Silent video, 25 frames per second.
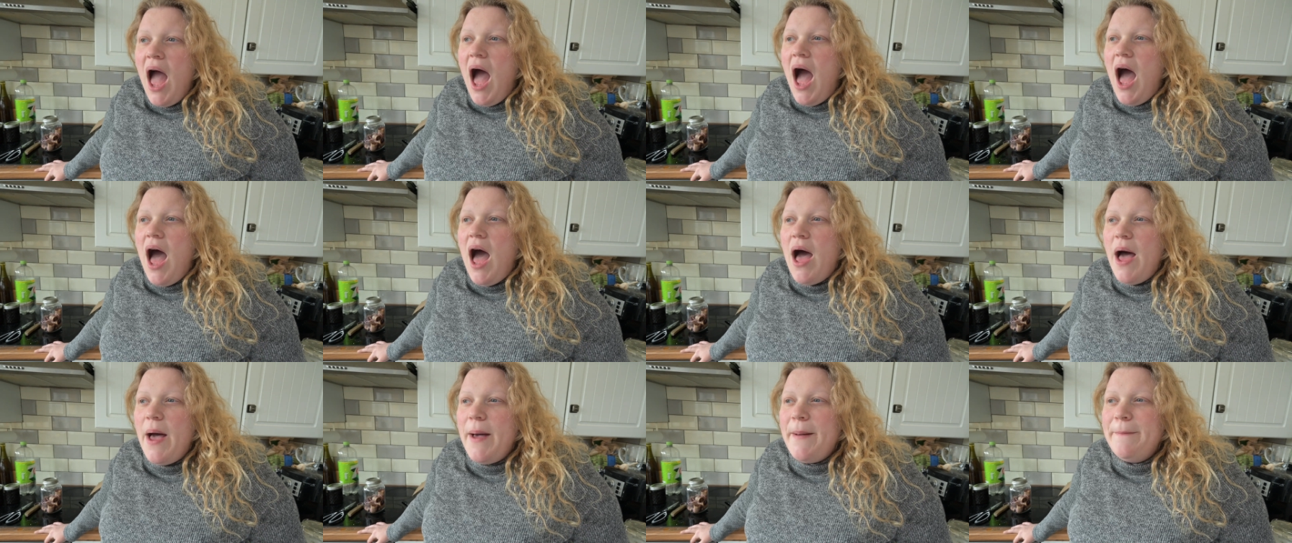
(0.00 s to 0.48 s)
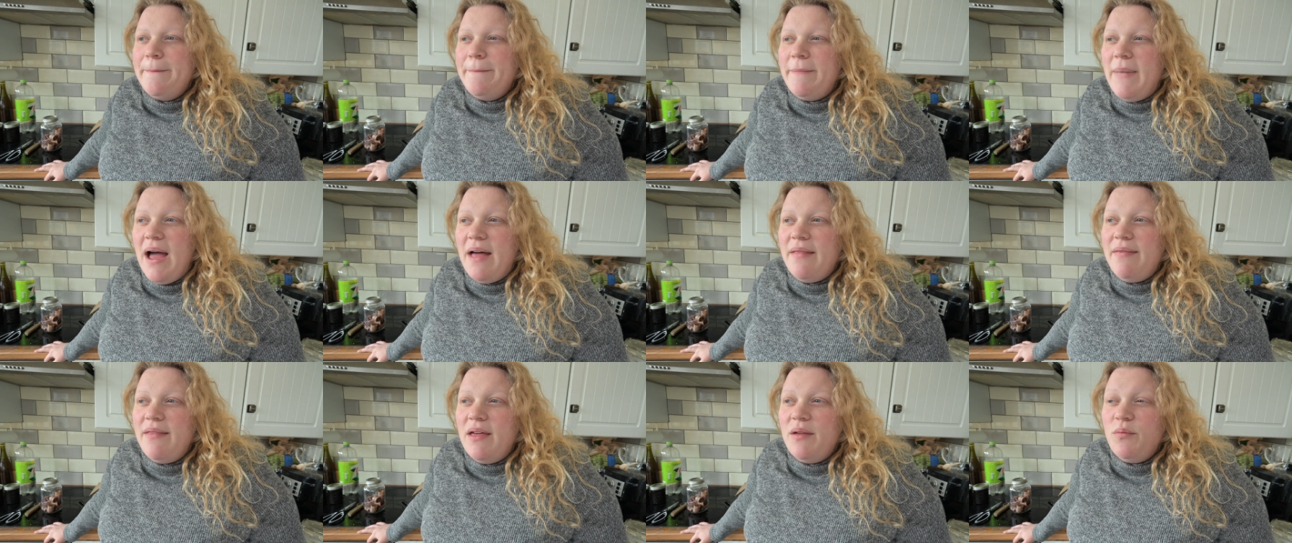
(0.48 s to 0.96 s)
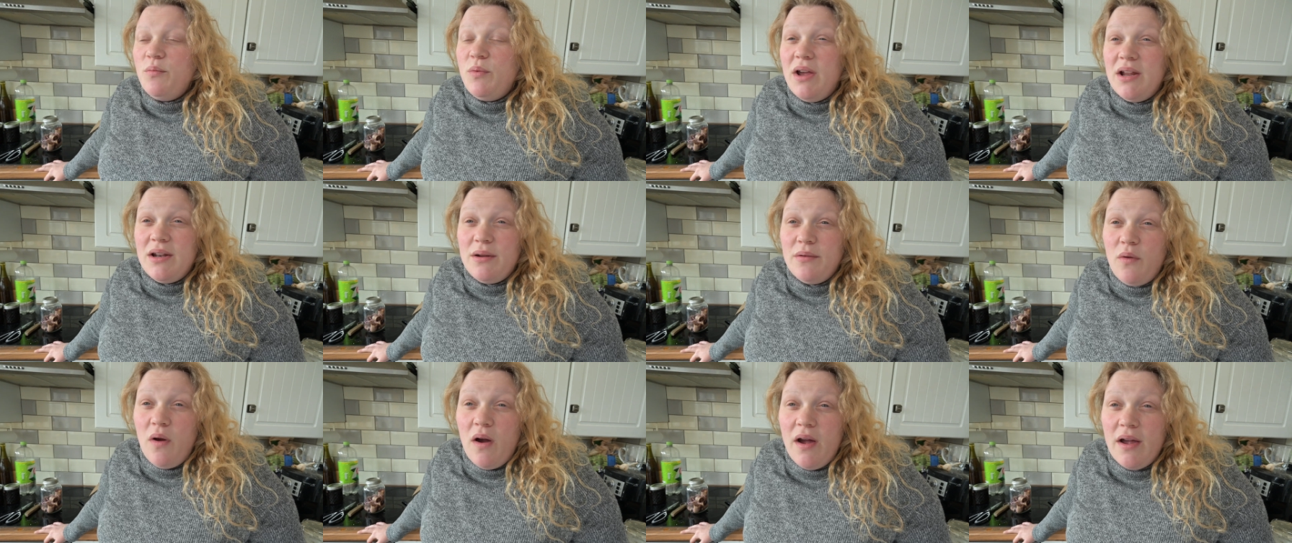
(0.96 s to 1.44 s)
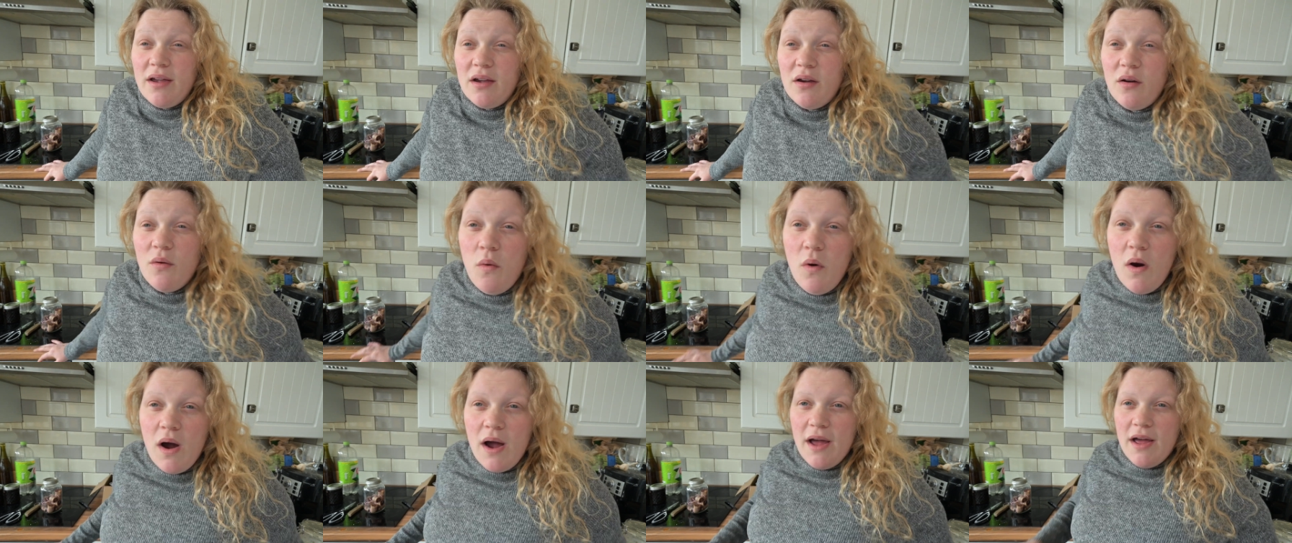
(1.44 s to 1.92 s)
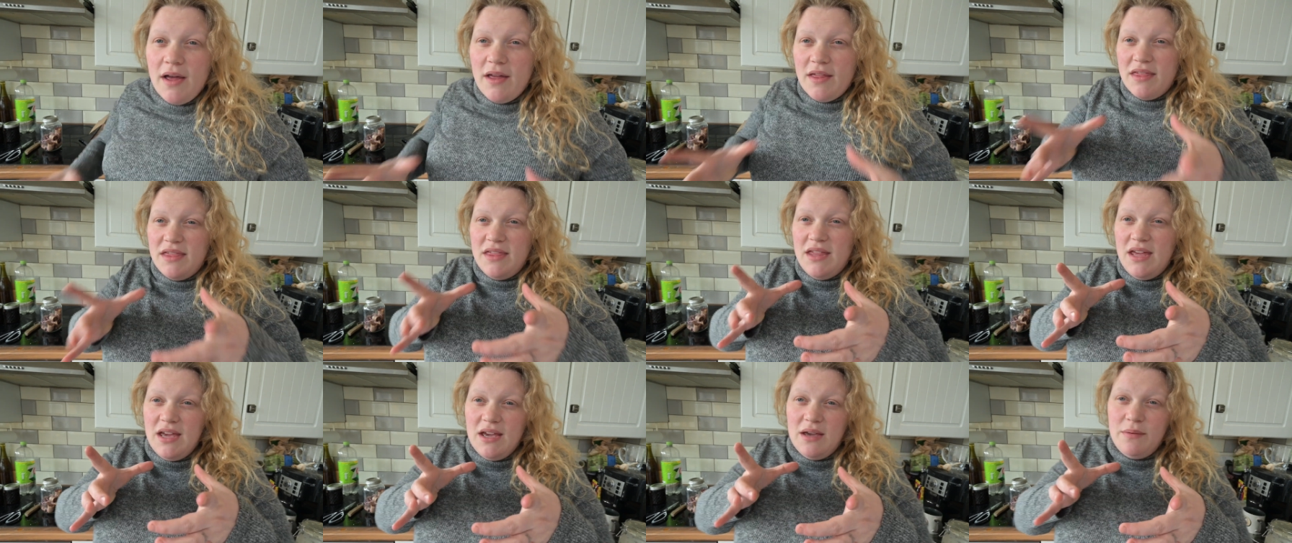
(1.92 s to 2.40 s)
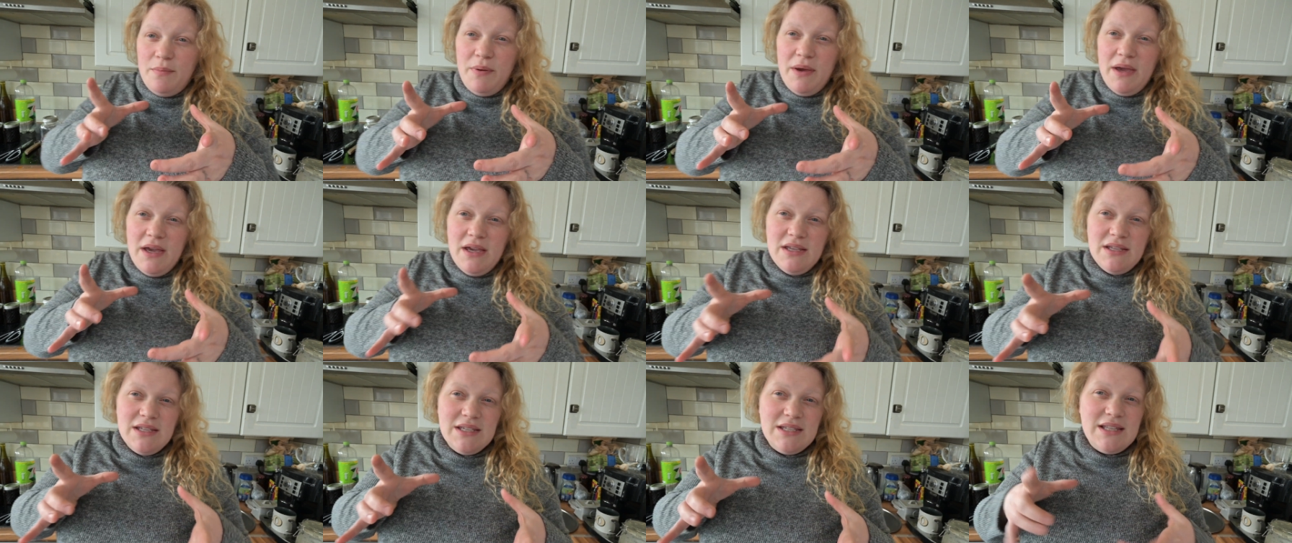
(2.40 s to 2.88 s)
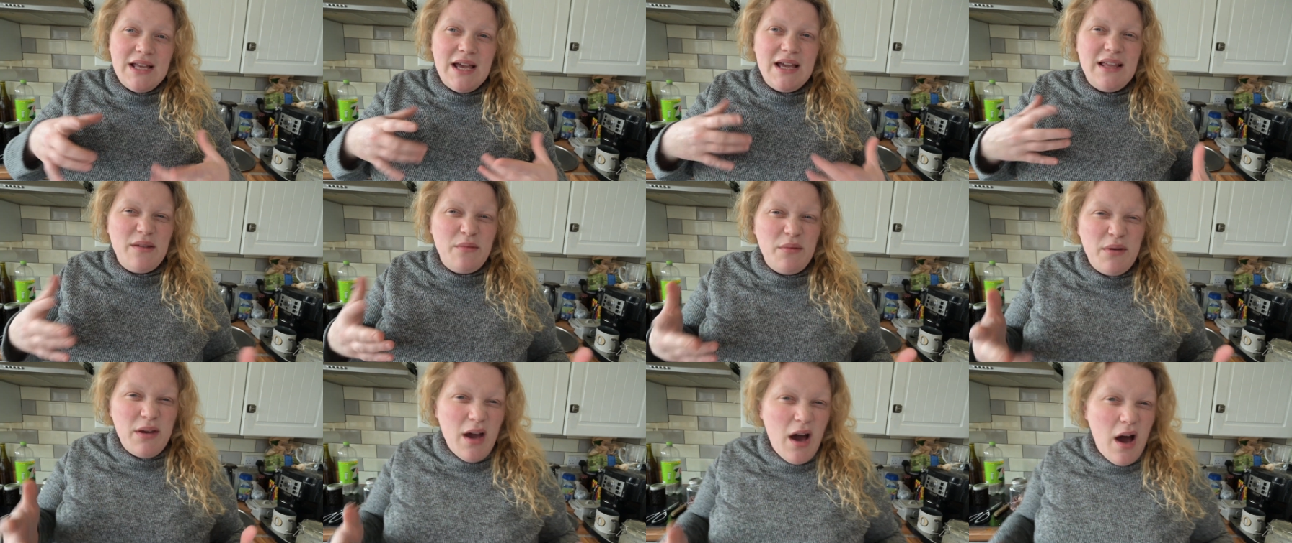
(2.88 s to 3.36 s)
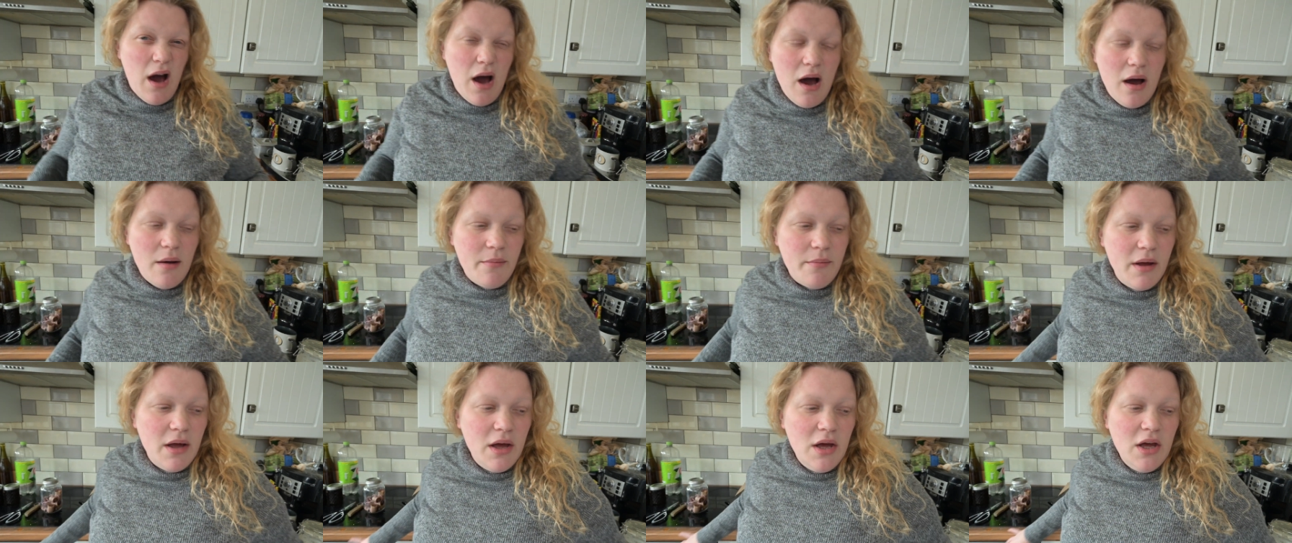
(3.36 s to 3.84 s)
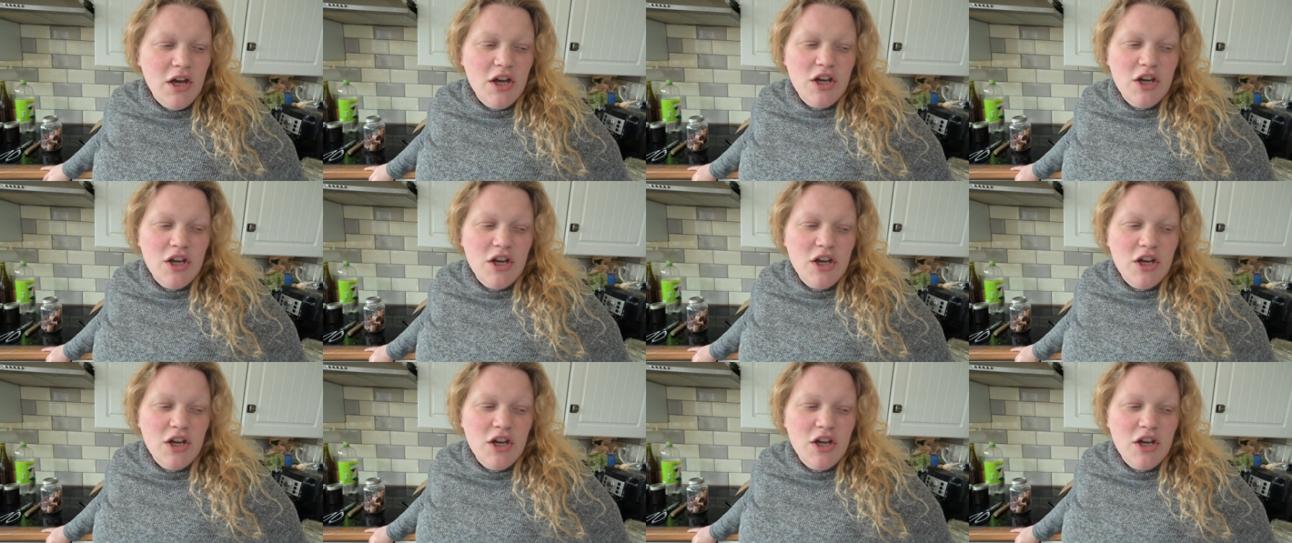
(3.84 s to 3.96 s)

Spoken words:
And then we had like quite a thick piece of steak that we cut up,